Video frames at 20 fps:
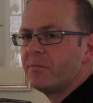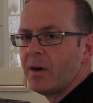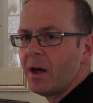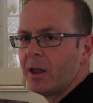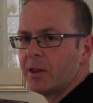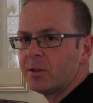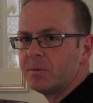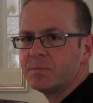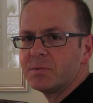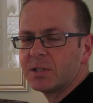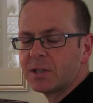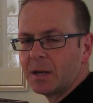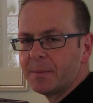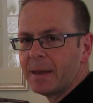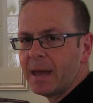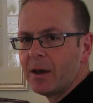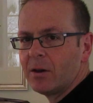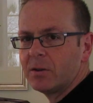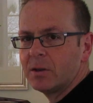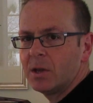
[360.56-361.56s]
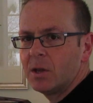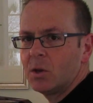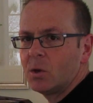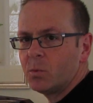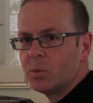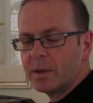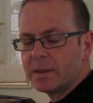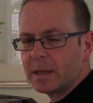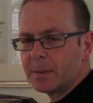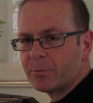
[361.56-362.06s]
volume to come out.
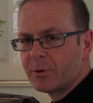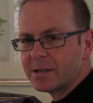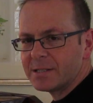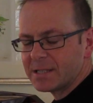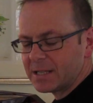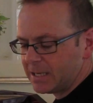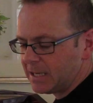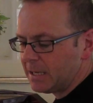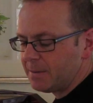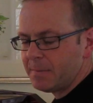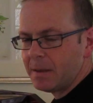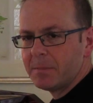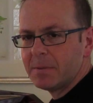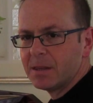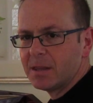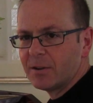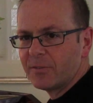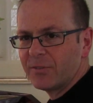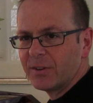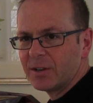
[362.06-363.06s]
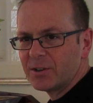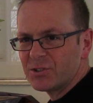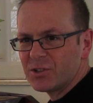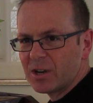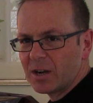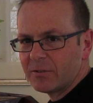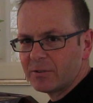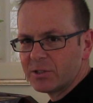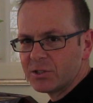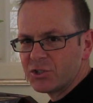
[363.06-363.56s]
When they press a key, maybe their fingers are
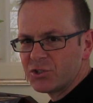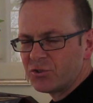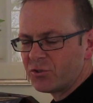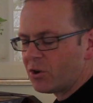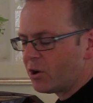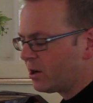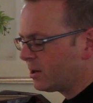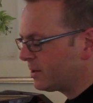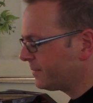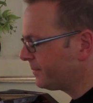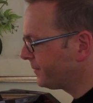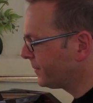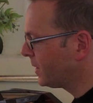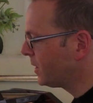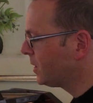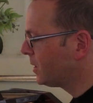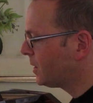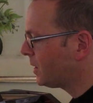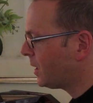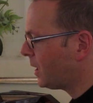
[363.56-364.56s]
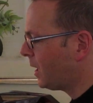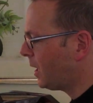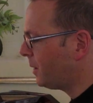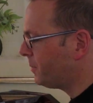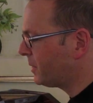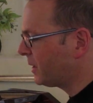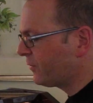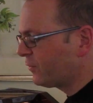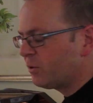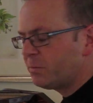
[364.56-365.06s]
not really strong.
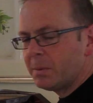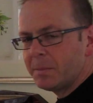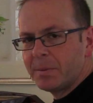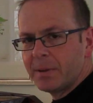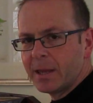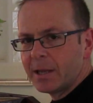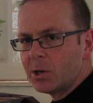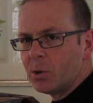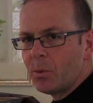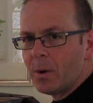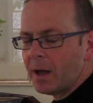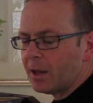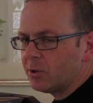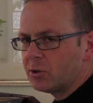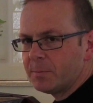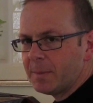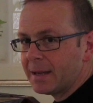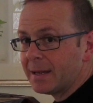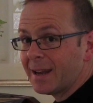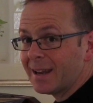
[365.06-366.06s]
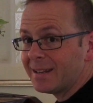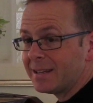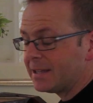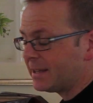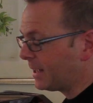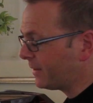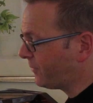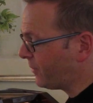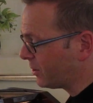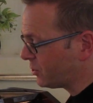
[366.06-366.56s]
But if you've been playing a while, you may not need
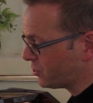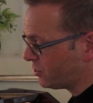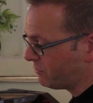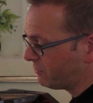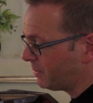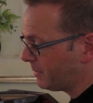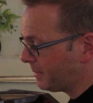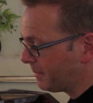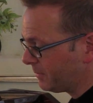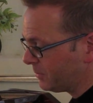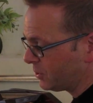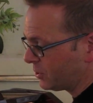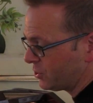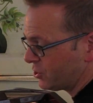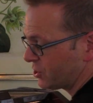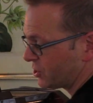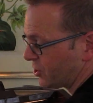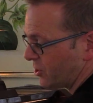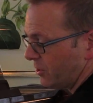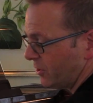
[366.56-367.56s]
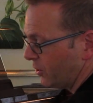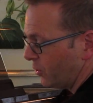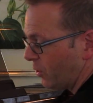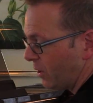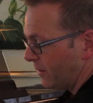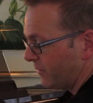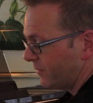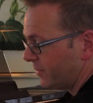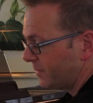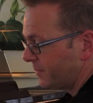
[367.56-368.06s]
that function. Remember, you could just turn it
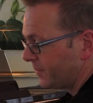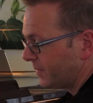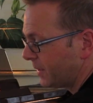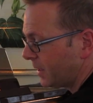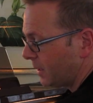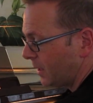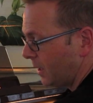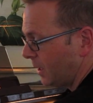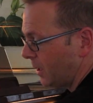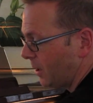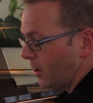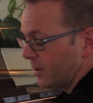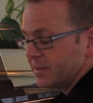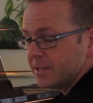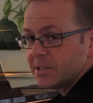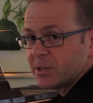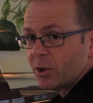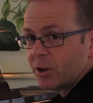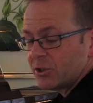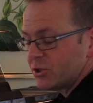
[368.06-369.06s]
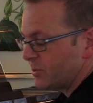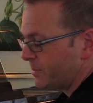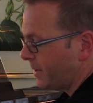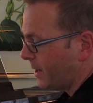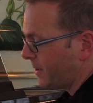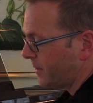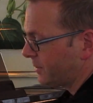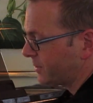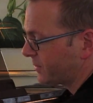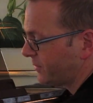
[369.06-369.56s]
off on these larger
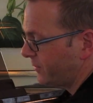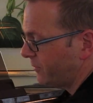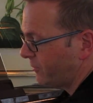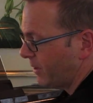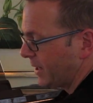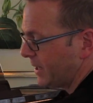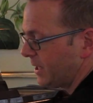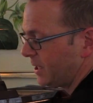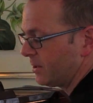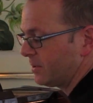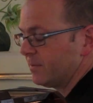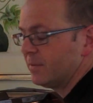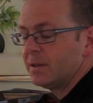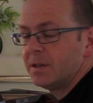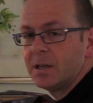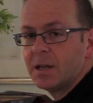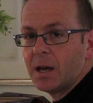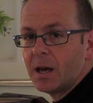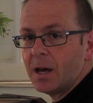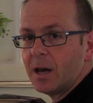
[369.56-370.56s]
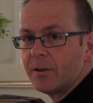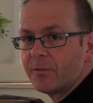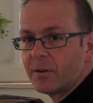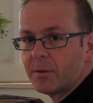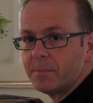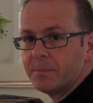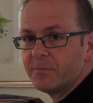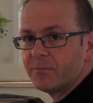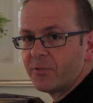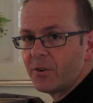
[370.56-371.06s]
models right here
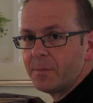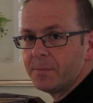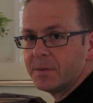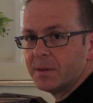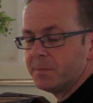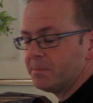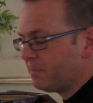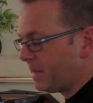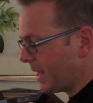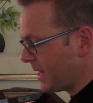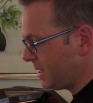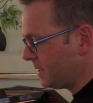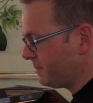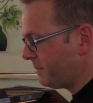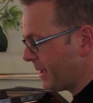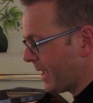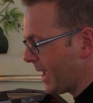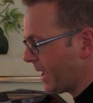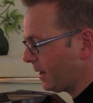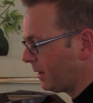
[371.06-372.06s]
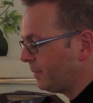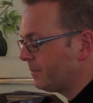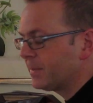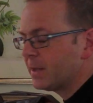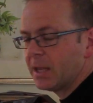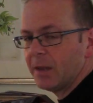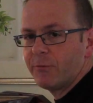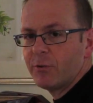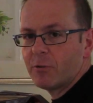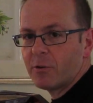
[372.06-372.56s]
from the main panel.
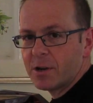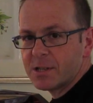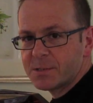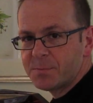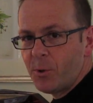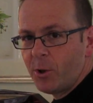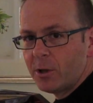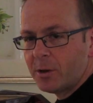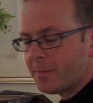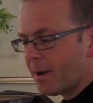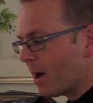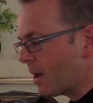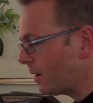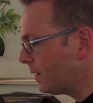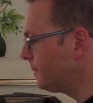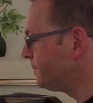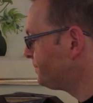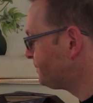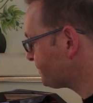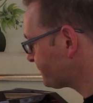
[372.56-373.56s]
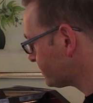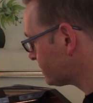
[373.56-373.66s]
If you're on a smaller model,